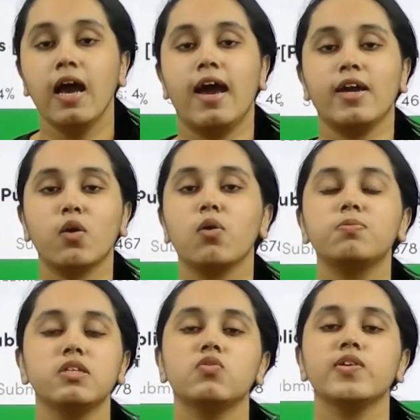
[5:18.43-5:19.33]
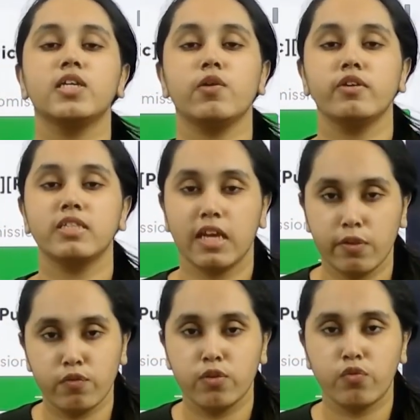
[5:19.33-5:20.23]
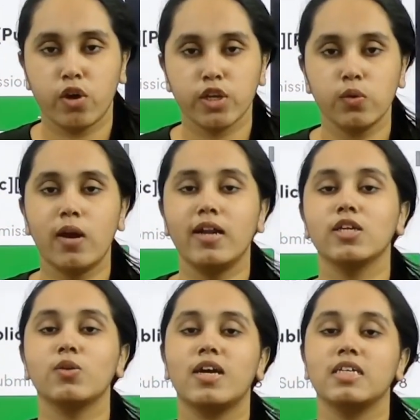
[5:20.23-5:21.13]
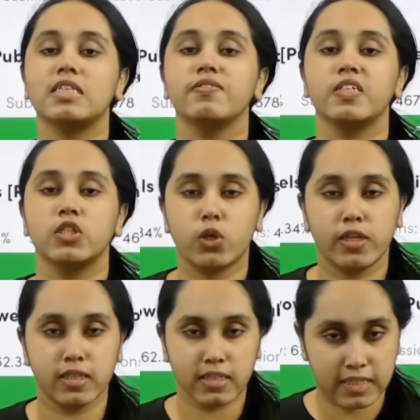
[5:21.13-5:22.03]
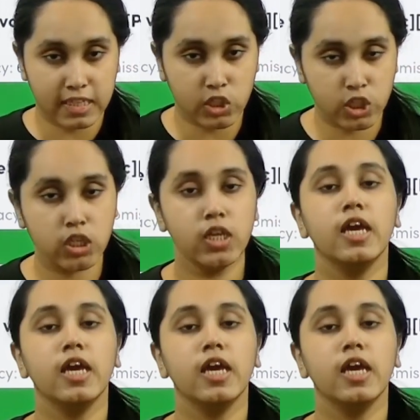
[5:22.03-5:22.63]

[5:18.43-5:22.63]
I hope this video was helpful for you and you guys have enjoyed the session.